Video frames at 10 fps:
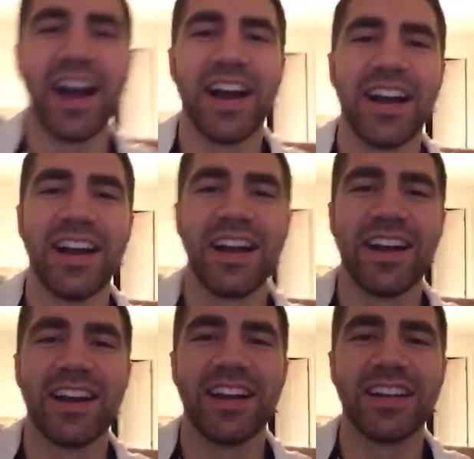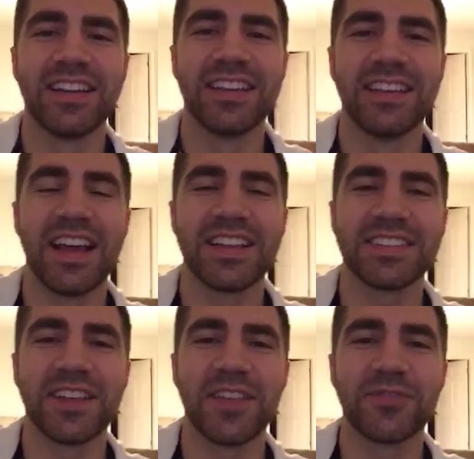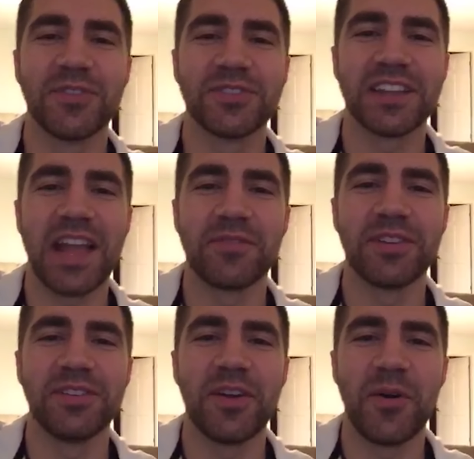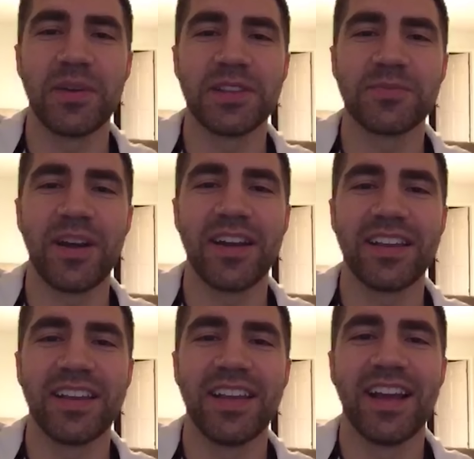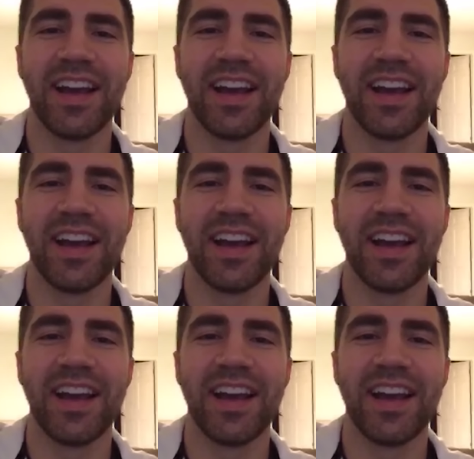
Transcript: Oh yeah. Mm-hmm. Yes, another future gamer. You know it, Pete's party.